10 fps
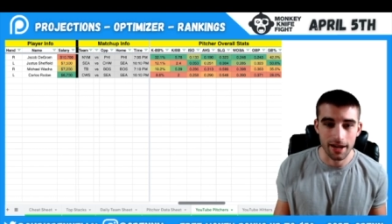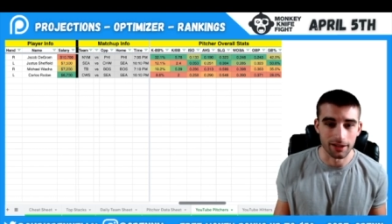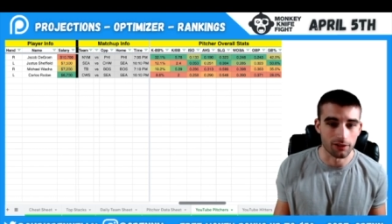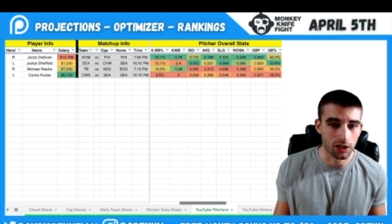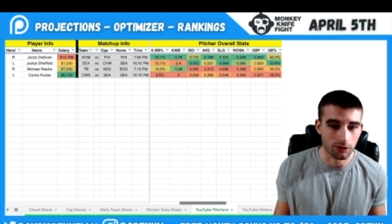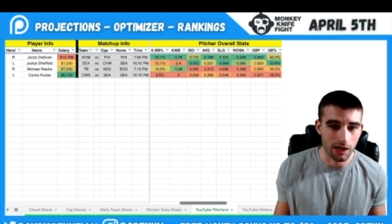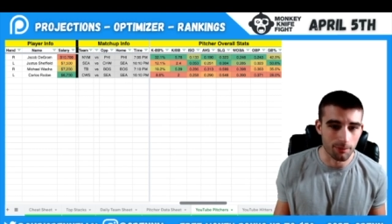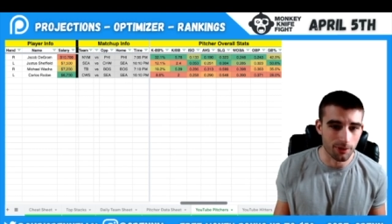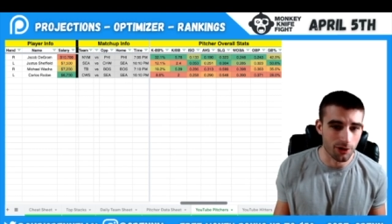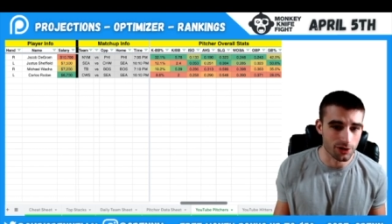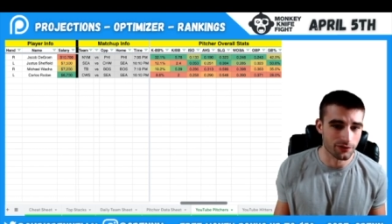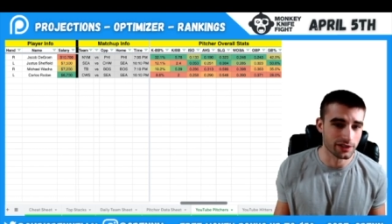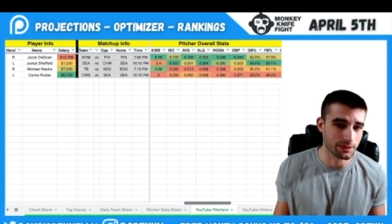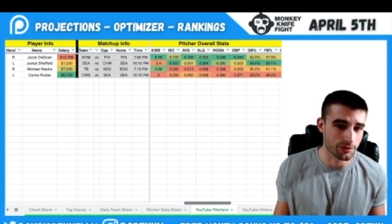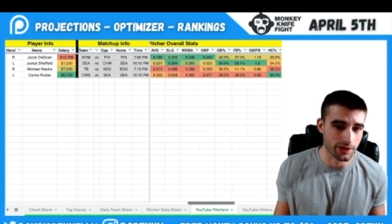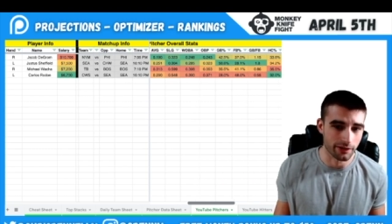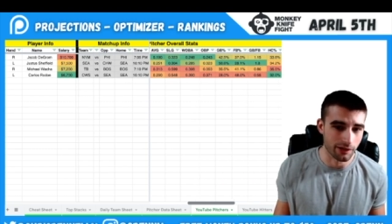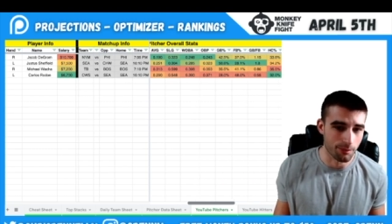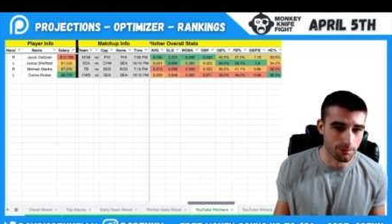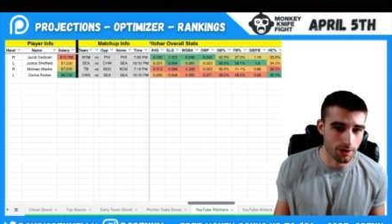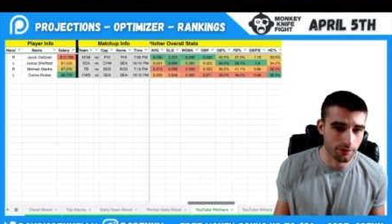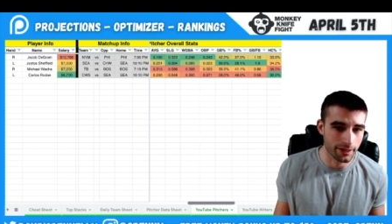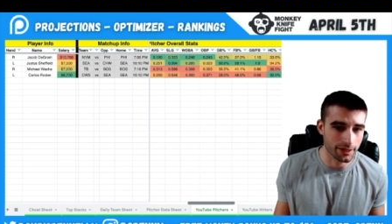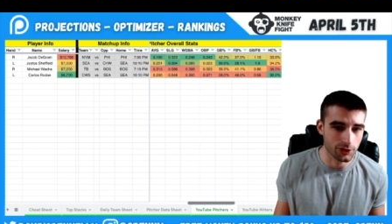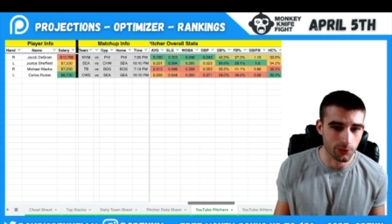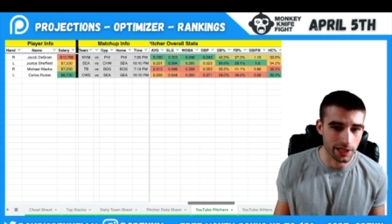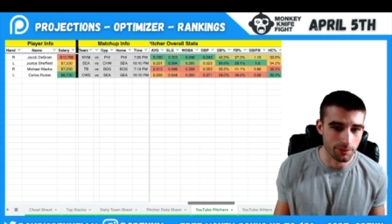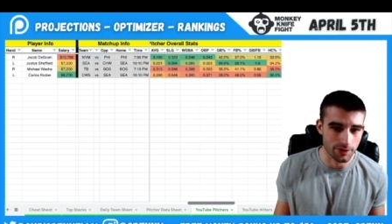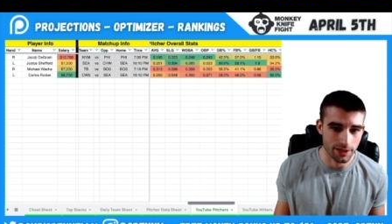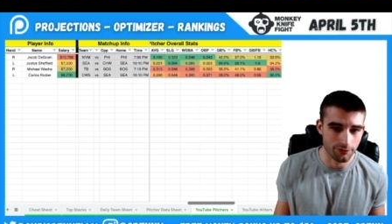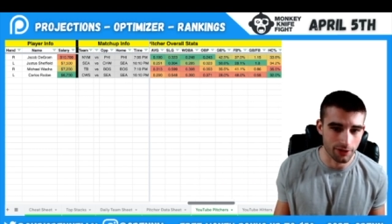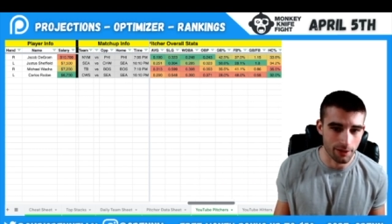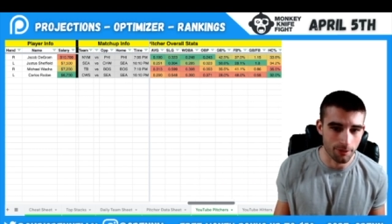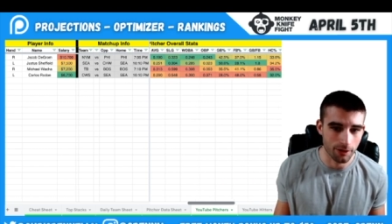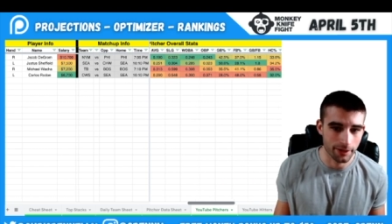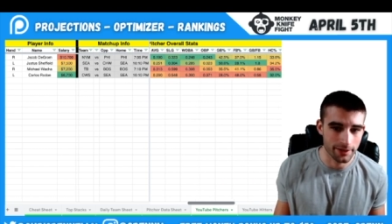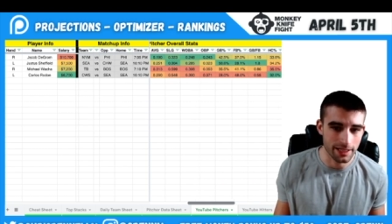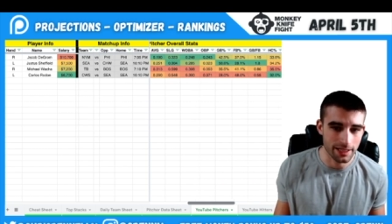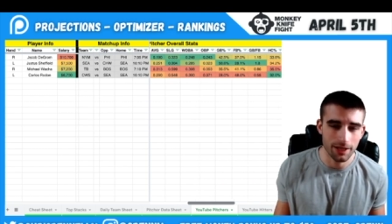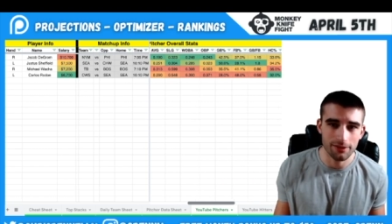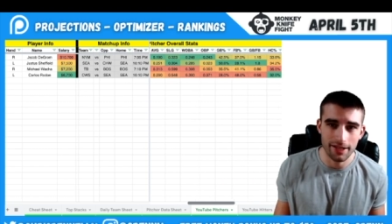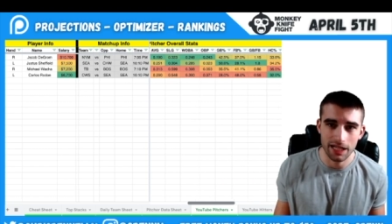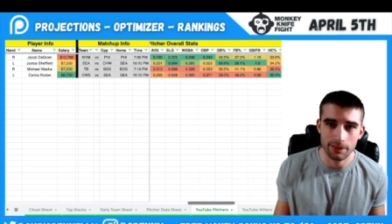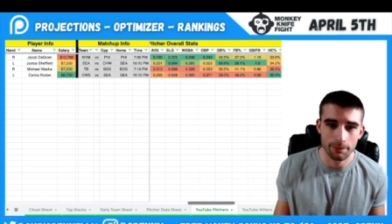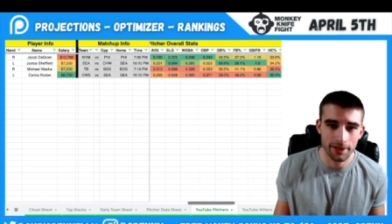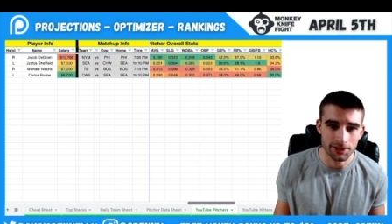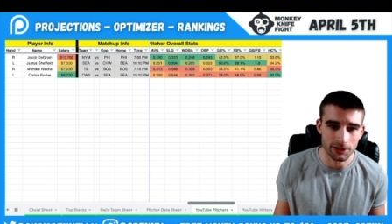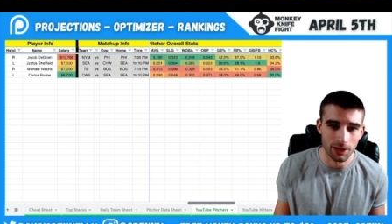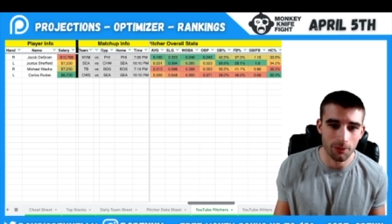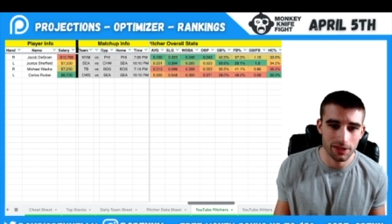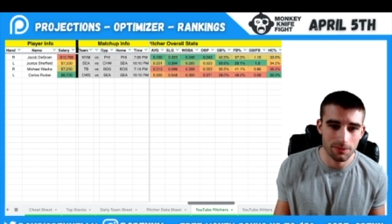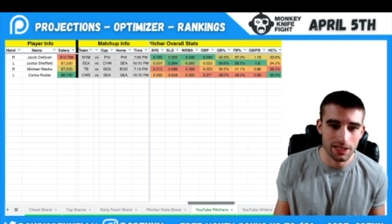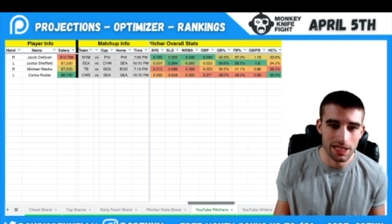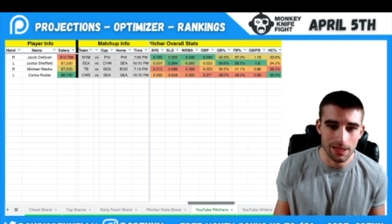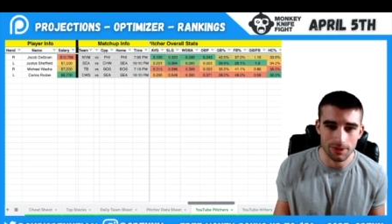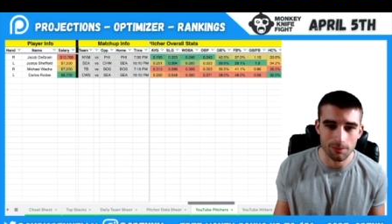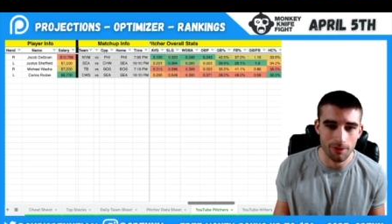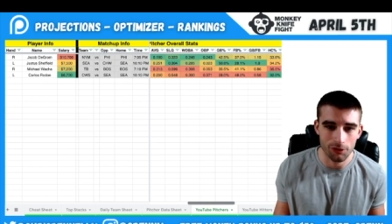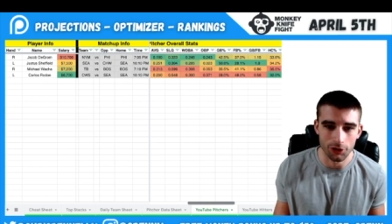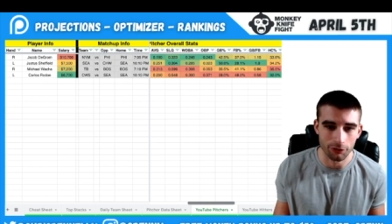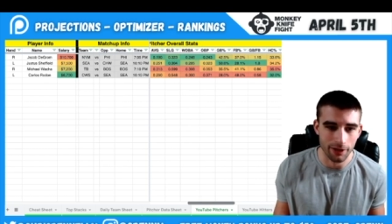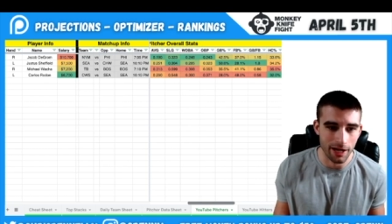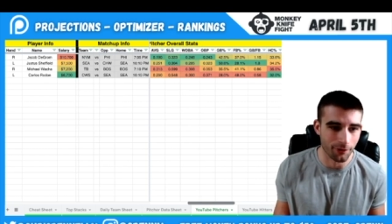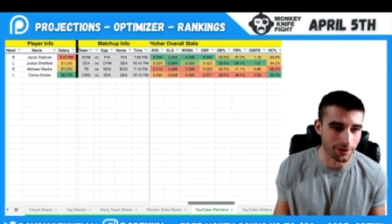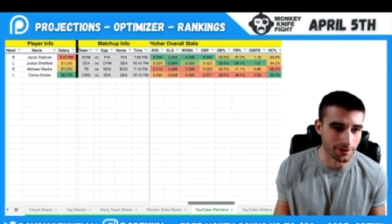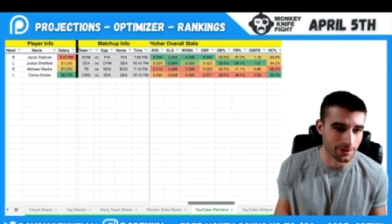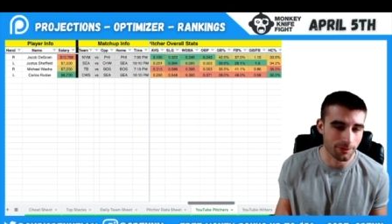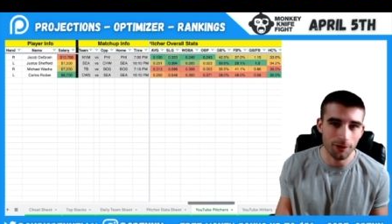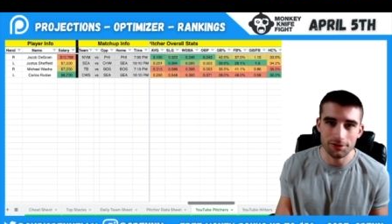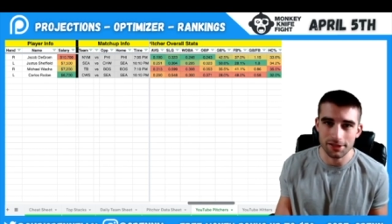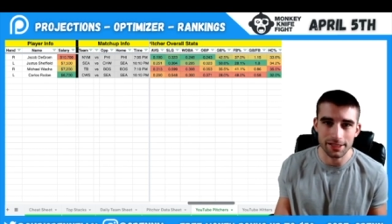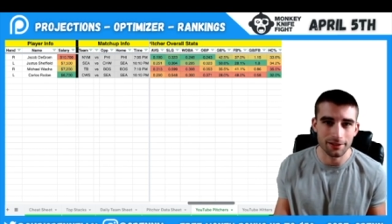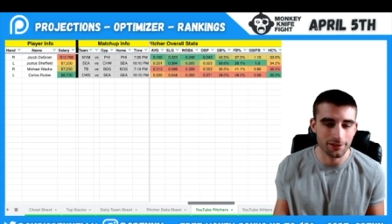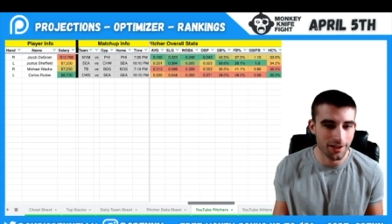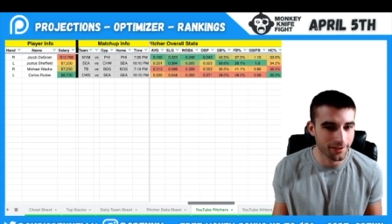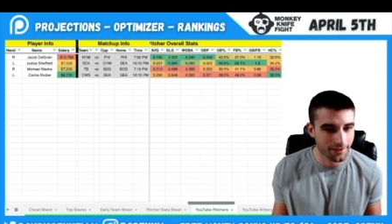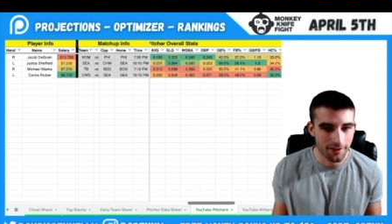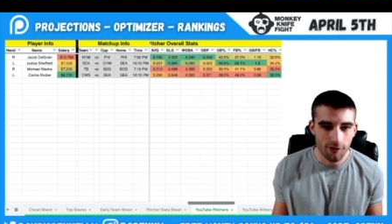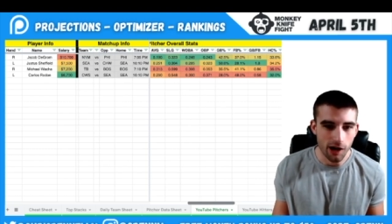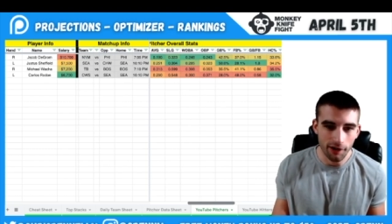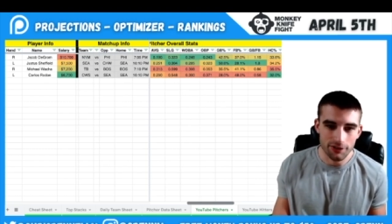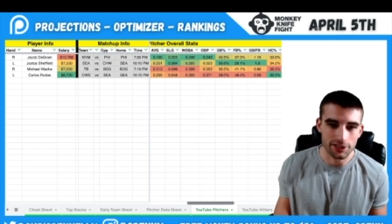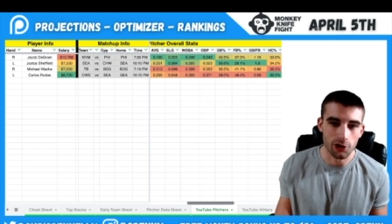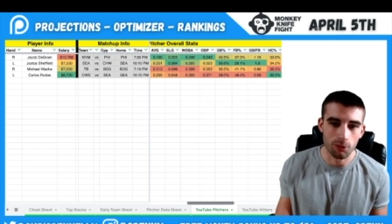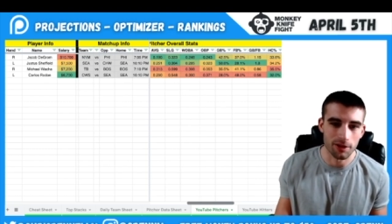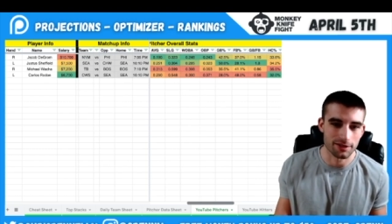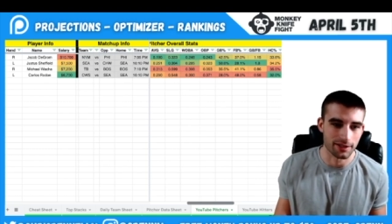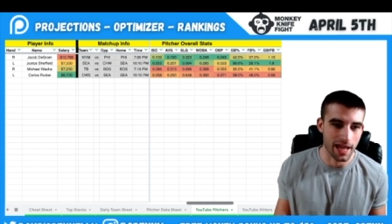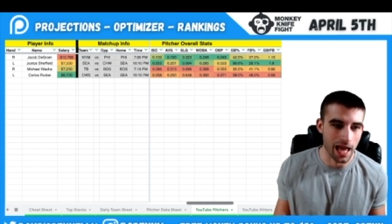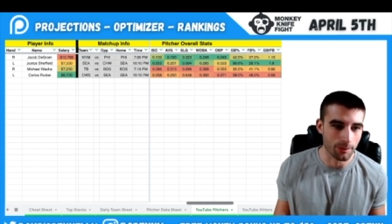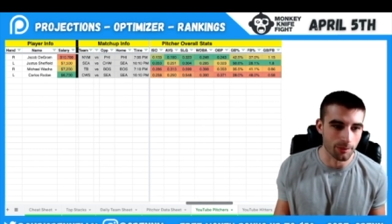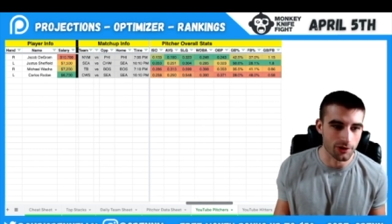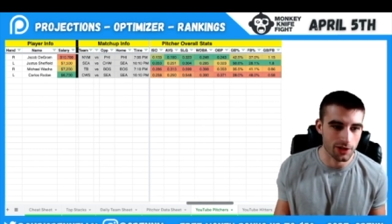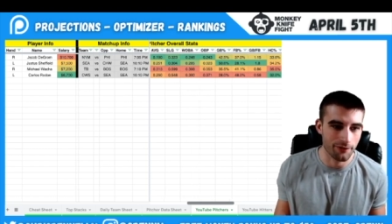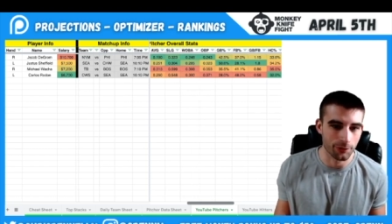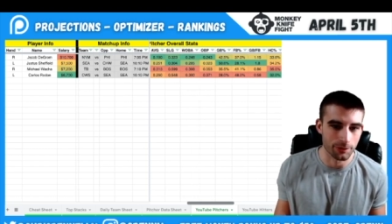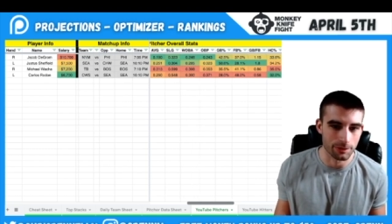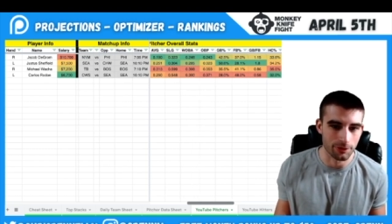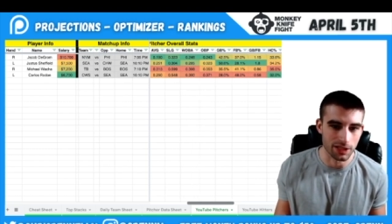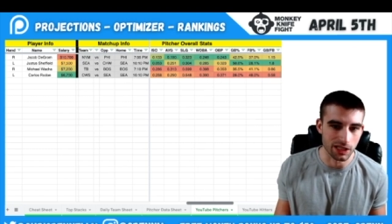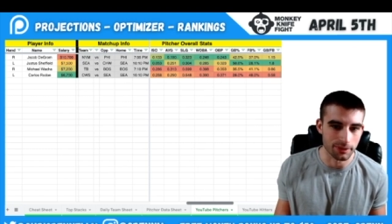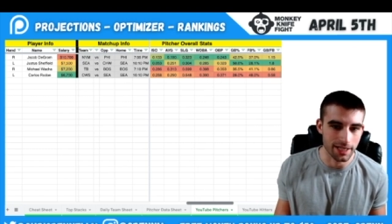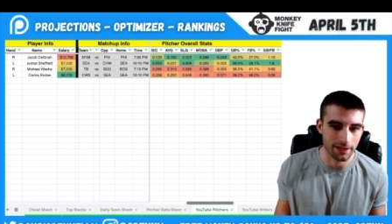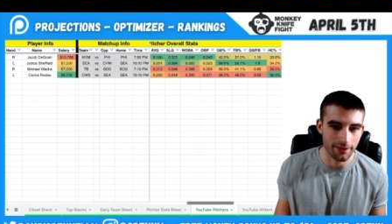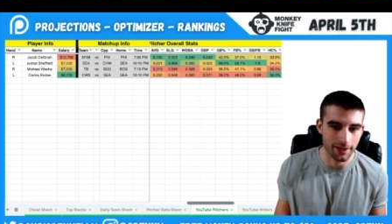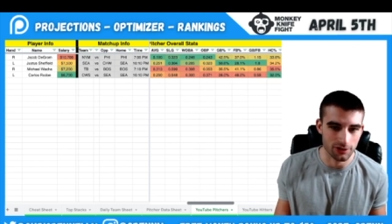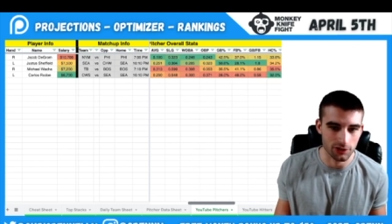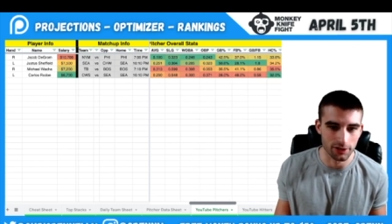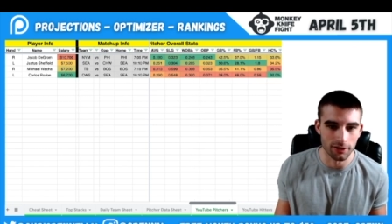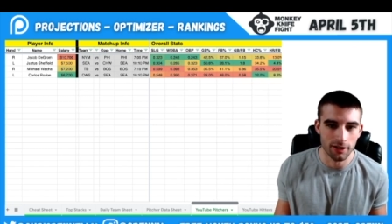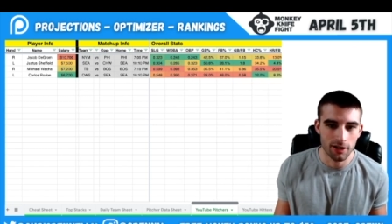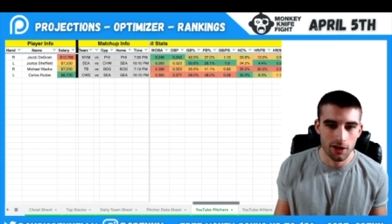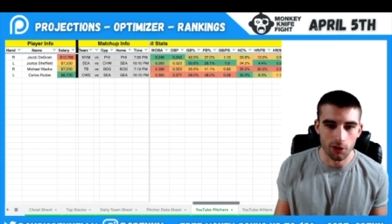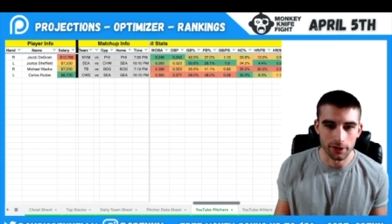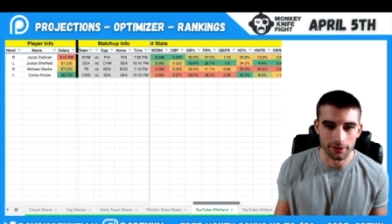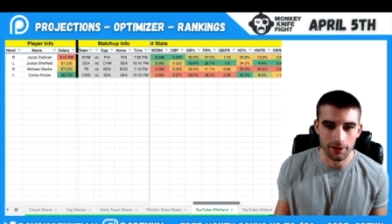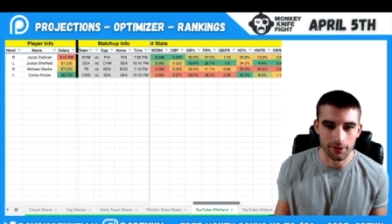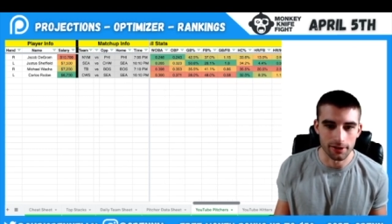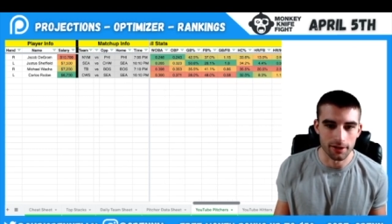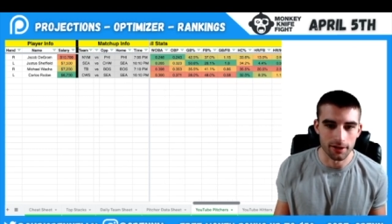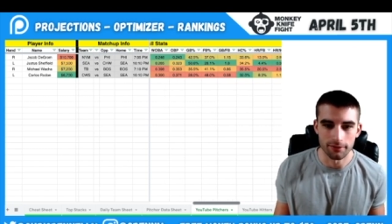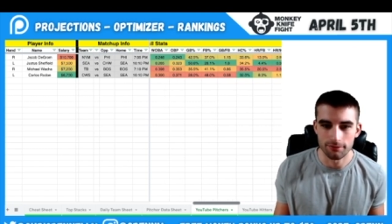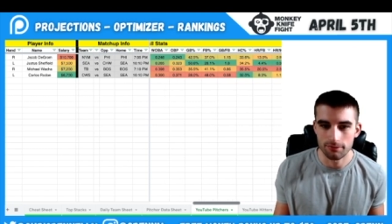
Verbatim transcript: Had a lot of ground balls, a fifty percent ground ball rate, twenty-eight percent fly ball rate, and that's what I like out of my pitchers. I want them to keep the ball on the ground because when the ball's in the air a lot, obviously home runs can happen, but Sheffield was pretty good with that last year. Only allowed a uh,